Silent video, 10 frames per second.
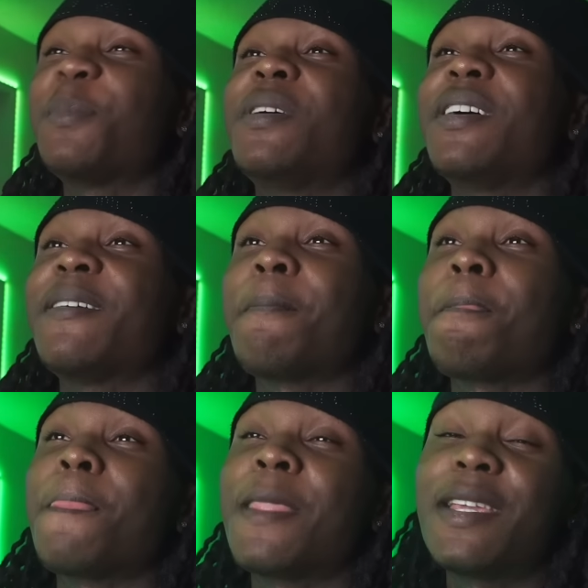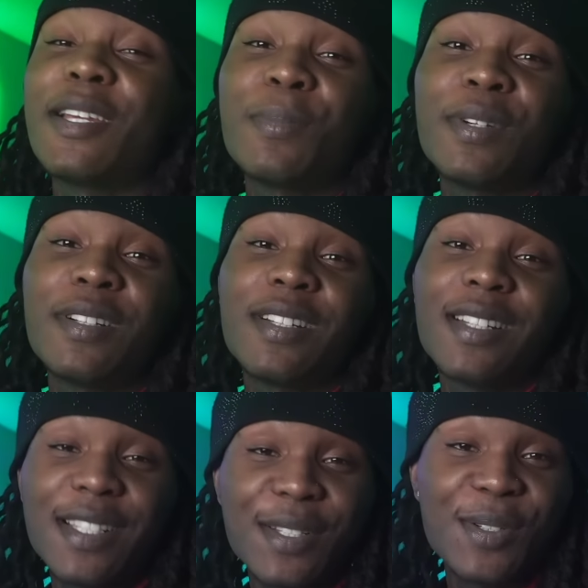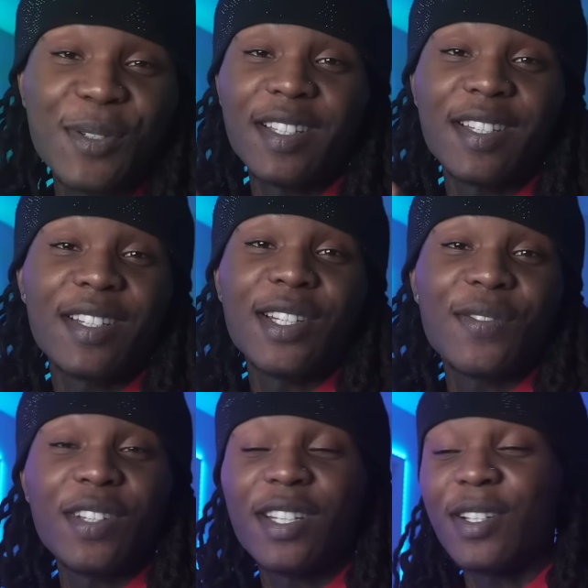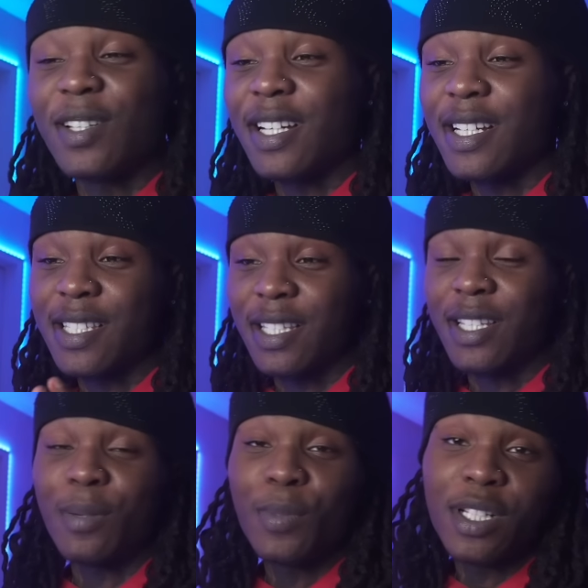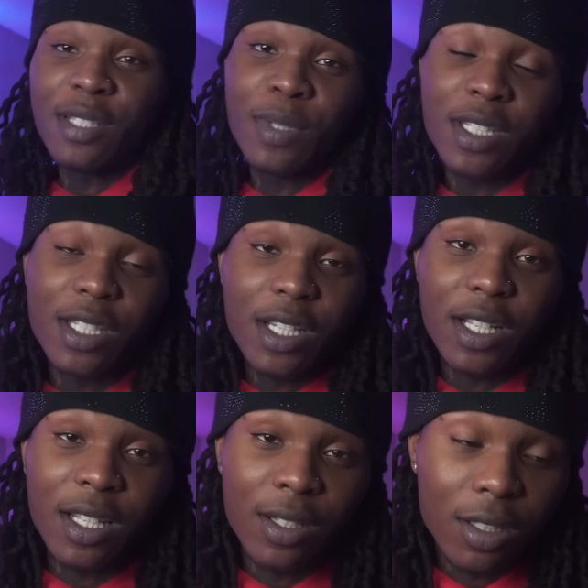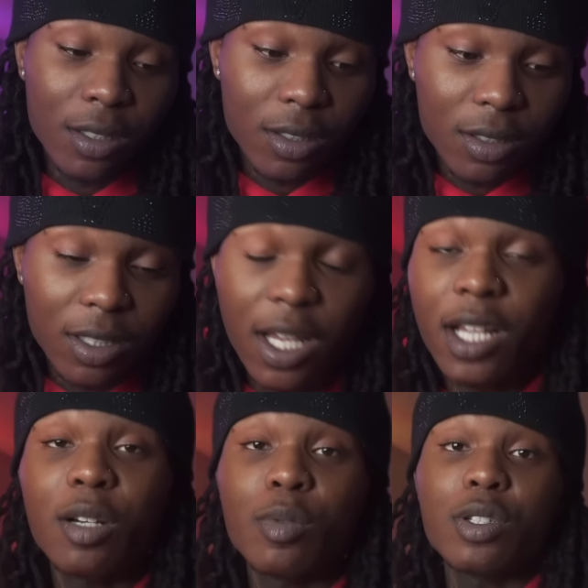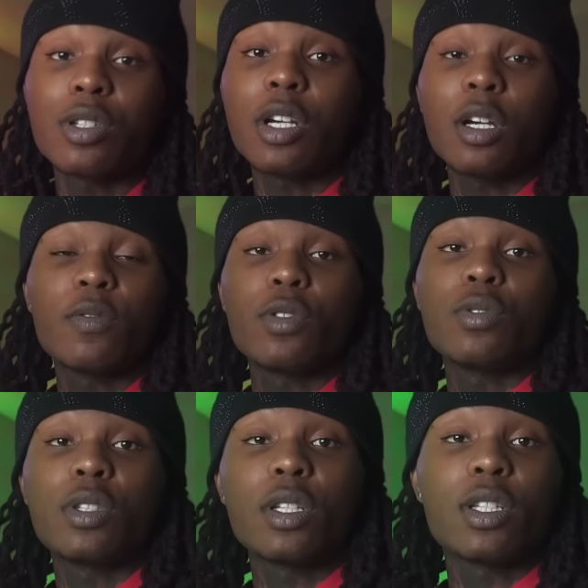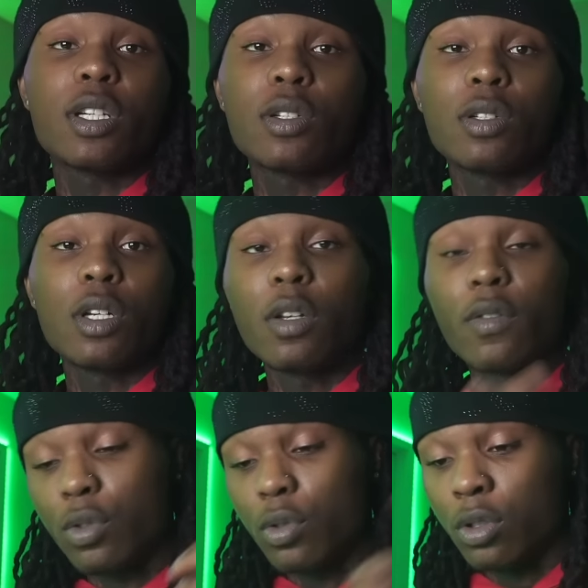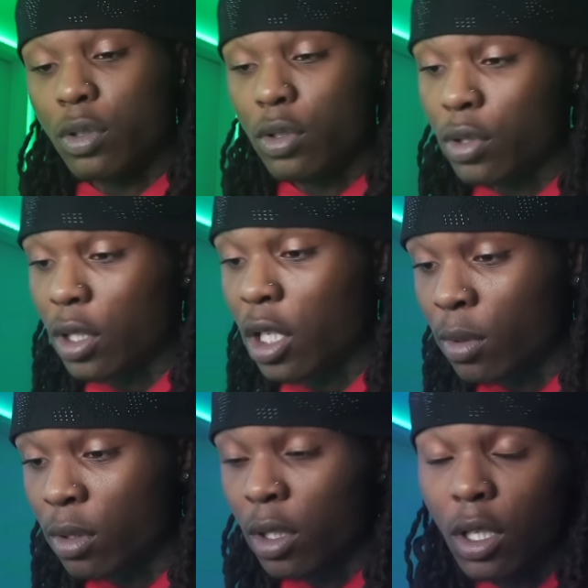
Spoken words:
But yeah, bro, that's gonna end of the video. Like I said, y'all boys, make sure y'all like, comment, and subscribe if you're new to the channel. You are just a subscriber.